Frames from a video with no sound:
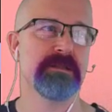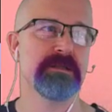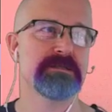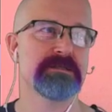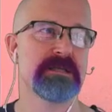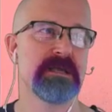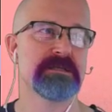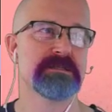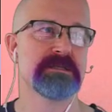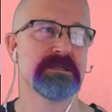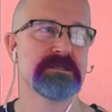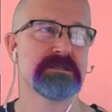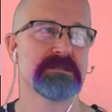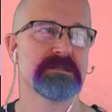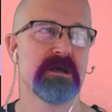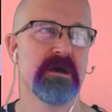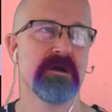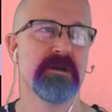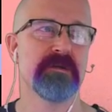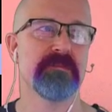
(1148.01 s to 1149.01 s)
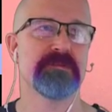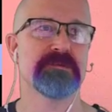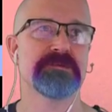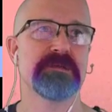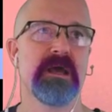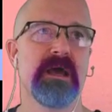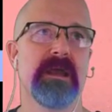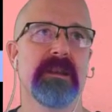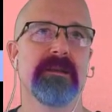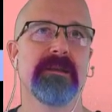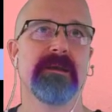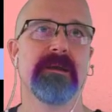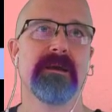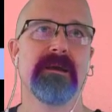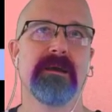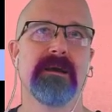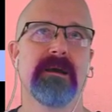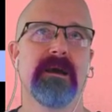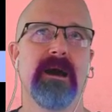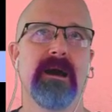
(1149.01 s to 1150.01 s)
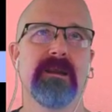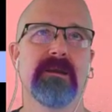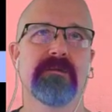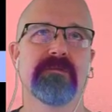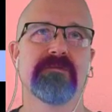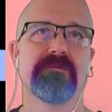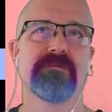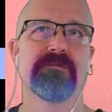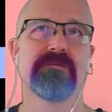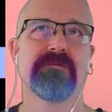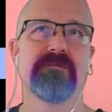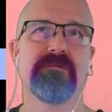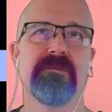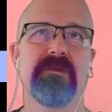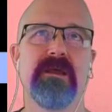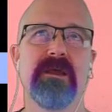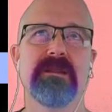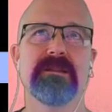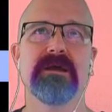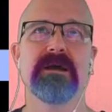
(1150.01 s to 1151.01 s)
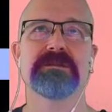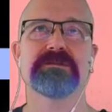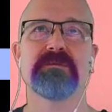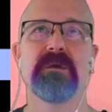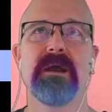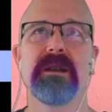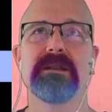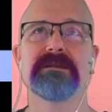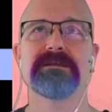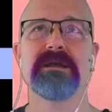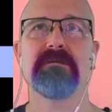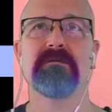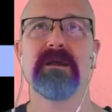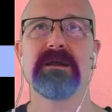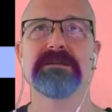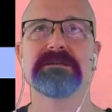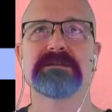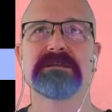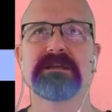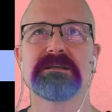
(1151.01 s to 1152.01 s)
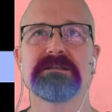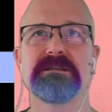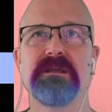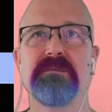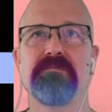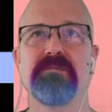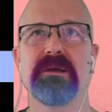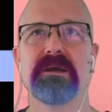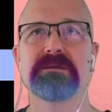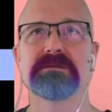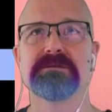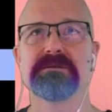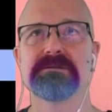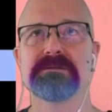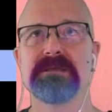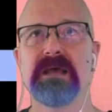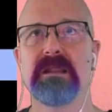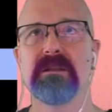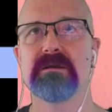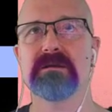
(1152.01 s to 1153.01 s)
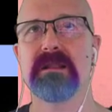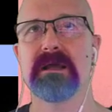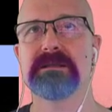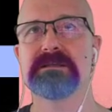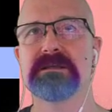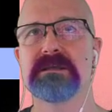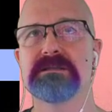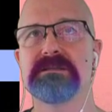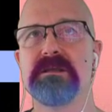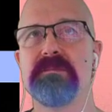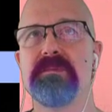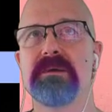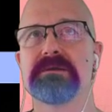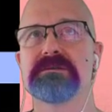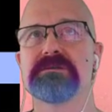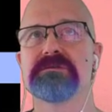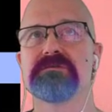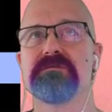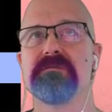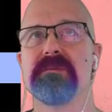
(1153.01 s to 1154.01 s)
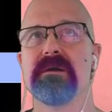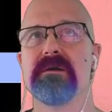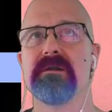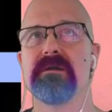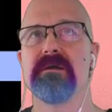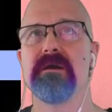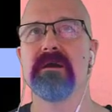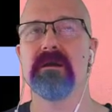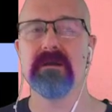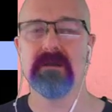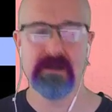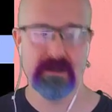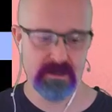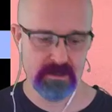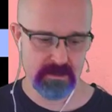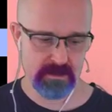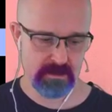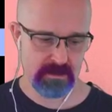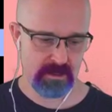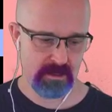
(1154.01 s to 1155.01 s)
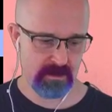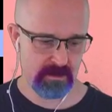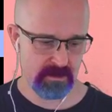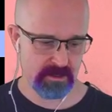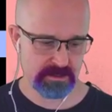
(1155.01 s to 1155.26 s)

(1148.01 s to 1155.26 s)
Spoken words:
It says this is 100%. I don't think that's right. Is that right? 60 pixels? Does that look like 60 pixels from there to there? I don't know.